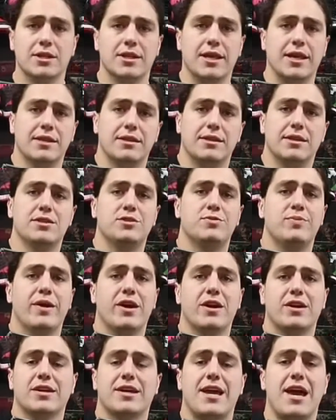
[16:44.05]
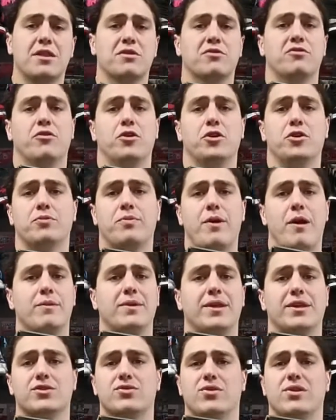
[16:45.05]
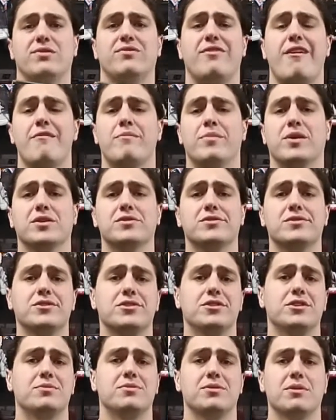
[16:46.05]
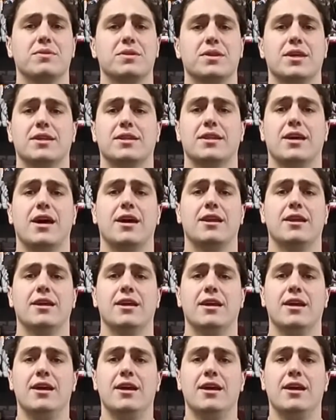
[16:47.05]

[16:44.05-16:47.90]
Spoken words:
Like this pair to California would probably be like 25 bucks to ship, something like that.